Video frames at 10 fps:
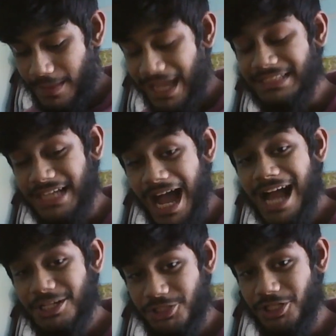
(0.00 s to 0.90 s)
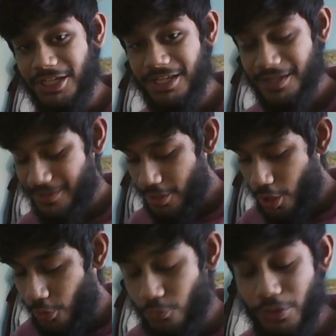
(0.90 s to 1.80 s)
is actually
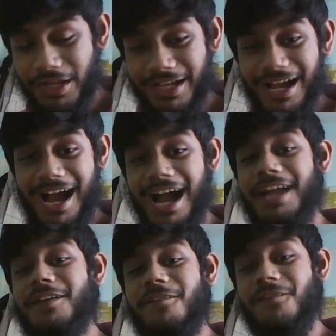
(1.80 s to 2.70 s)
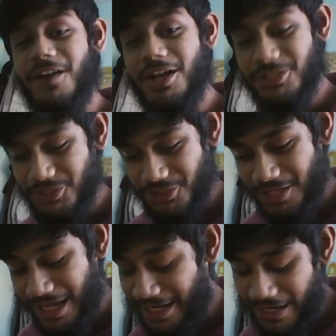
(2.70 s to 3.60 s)
running a higher version
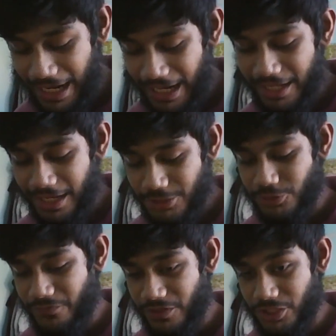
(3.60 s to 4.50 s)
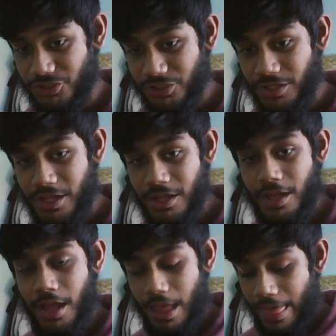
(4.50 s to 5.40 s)
and a higher Android version
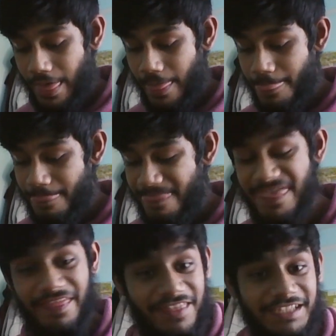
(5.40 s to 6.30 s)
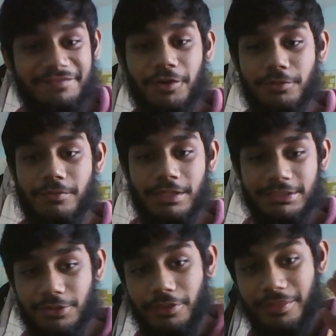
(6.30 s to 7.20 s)
than this phone.
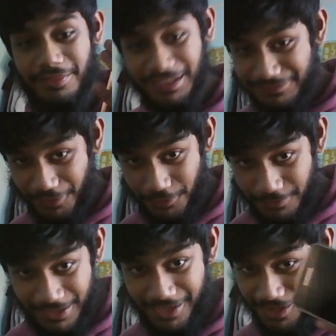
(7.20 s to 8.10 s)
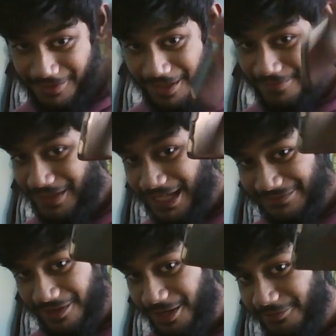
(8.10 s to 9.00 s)
So this phone here, the
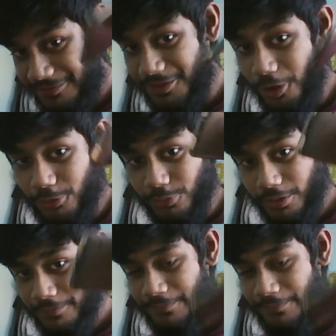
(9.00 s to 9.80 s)
S5, the gold one,